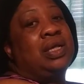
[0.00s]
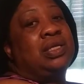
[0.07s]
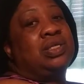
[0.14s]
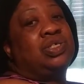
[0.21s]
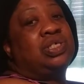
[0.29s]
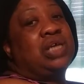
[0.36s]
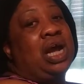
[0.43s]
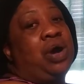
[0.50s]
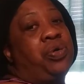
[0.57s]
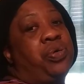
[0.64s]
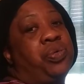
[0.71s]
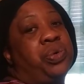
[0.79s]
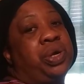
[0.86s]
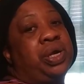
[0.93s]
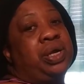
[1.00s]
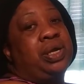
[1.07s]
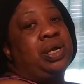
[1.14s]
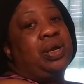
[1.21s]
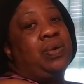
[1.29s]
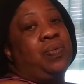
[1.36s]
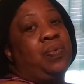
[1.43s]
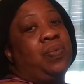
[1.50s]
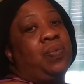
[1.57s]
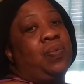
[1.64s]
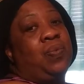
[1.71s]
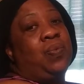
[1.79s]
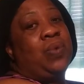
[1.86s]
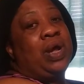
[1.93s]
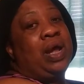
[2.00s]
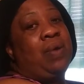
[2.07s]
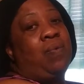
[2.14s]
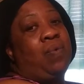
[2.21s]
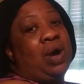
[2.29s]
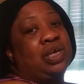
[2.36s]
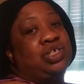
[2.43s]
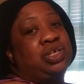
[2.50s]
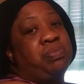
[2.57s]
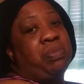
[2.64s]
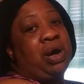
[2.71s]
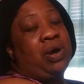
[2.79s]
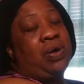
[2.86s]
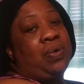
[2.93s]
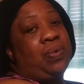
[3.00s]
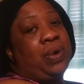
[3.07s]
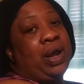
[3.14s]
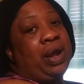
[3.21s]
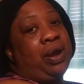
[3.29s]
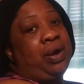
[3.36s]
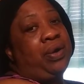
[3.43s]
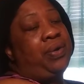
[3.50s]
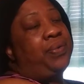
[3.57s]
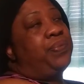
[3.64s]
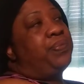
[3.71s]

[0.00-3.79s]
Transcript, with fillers: showering and washing my own hair.